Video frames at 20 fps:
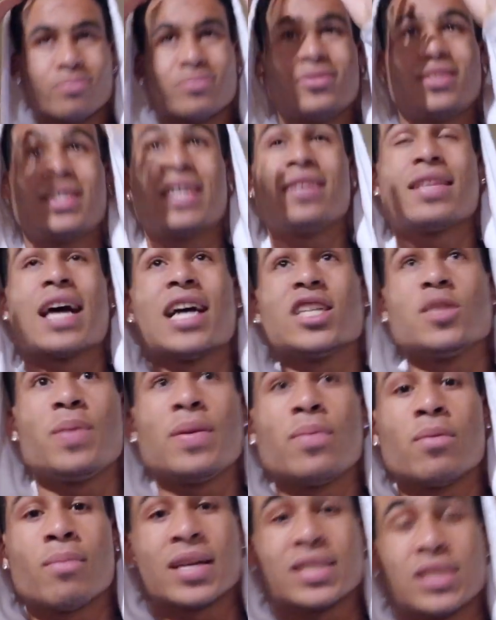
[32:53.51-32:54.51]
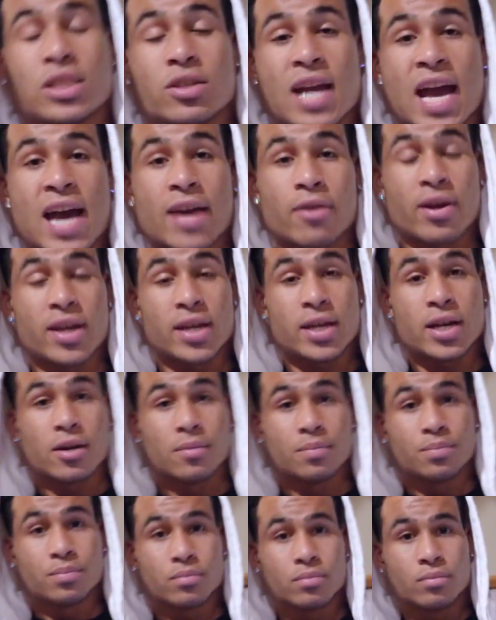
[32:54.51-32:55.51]
10,000 people might see your ad right here,
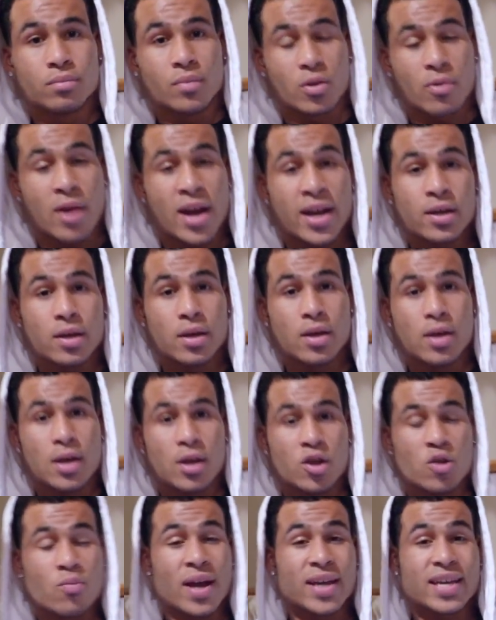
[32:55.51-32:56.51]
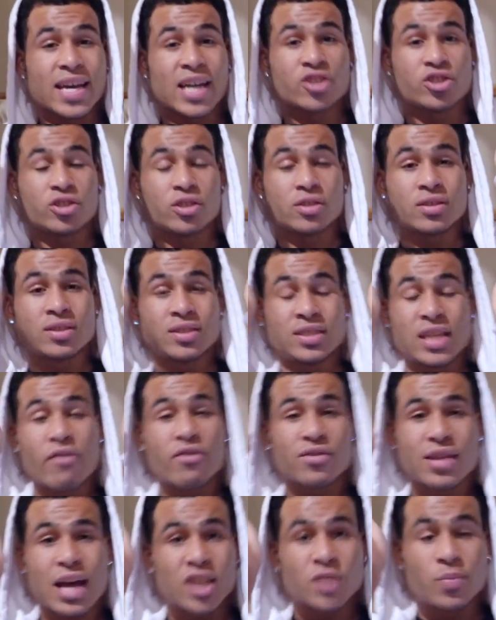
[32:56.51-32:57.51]
right? You might catch
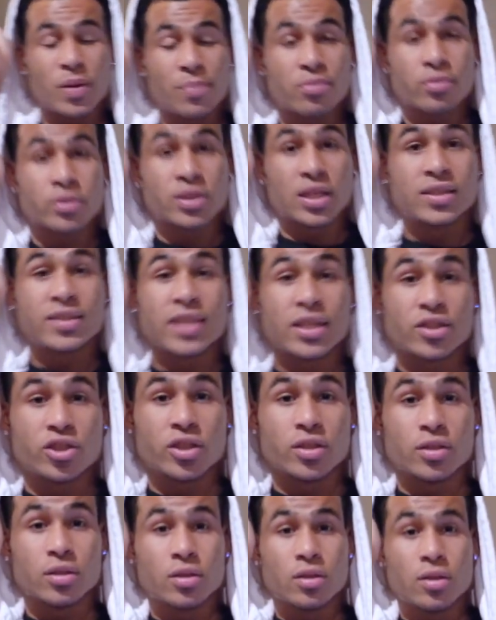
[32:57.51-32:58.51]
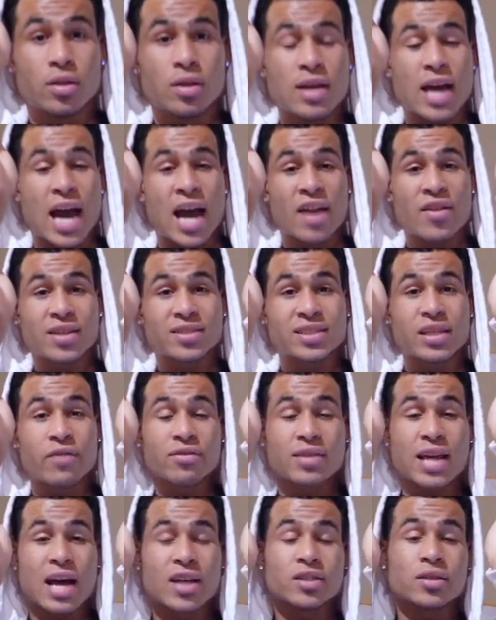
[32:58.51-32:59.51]
7,000 people's attention. Out of that
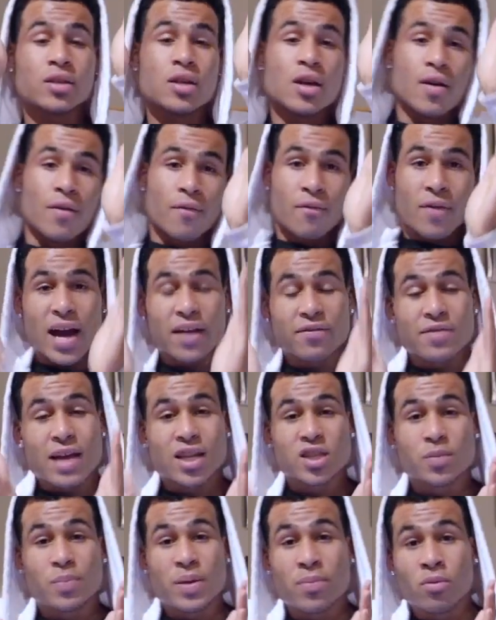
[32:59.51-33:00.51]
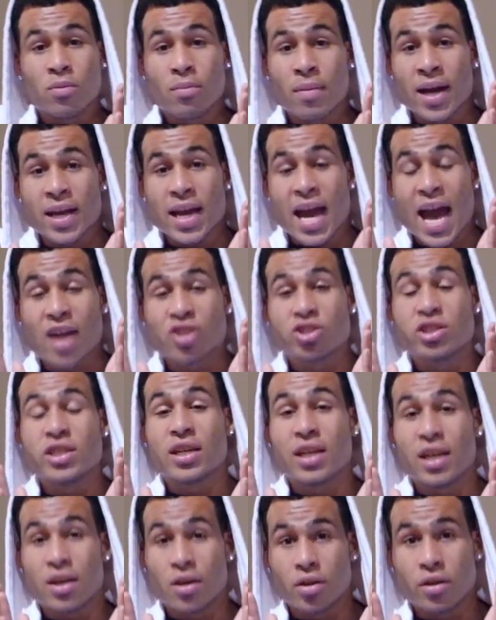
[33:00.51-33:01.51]
7,000, 5,000 people might actually
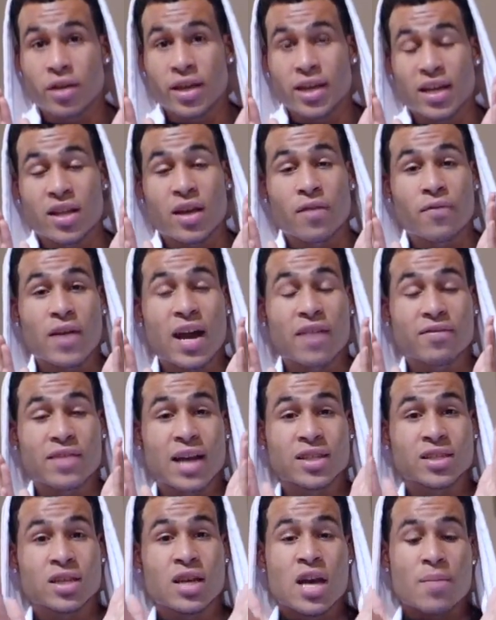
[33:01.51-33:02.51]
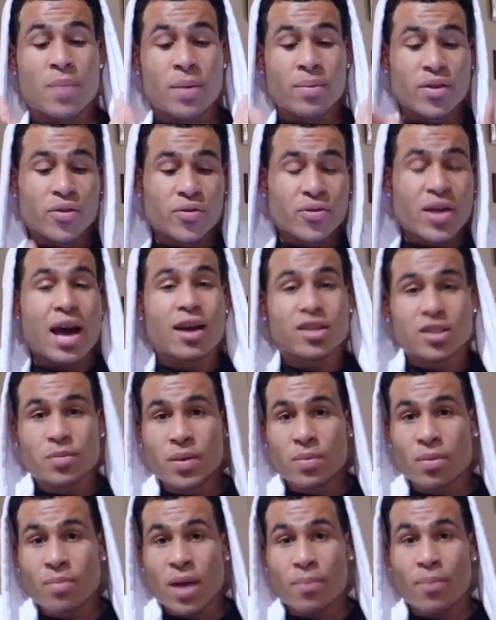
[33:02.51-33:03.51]
click on the link. Out of that 5,000, maybe 1,000
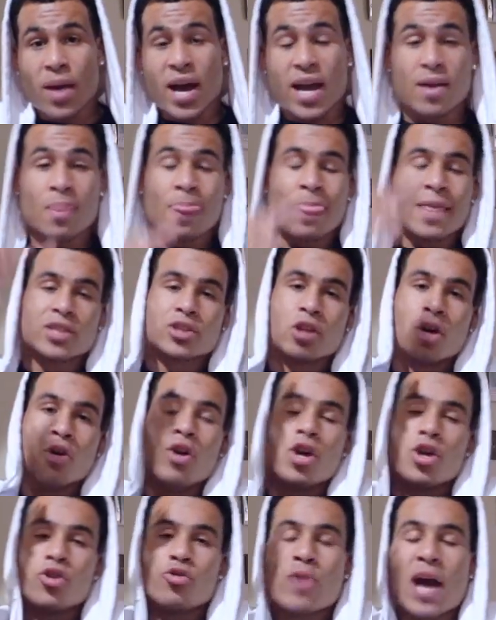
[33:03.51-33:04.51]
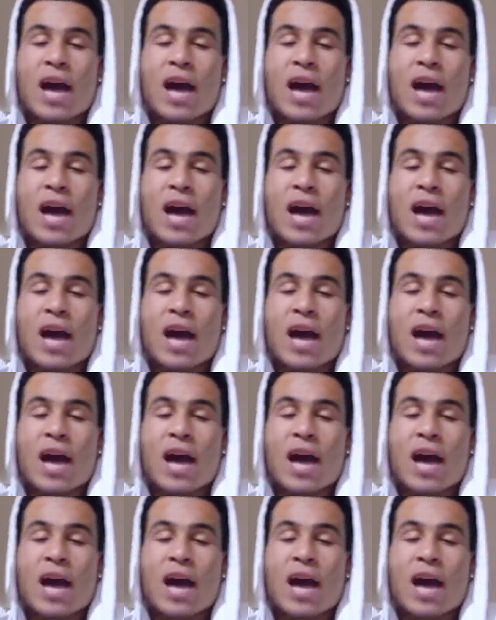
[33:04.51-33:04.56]
people might buy it. So you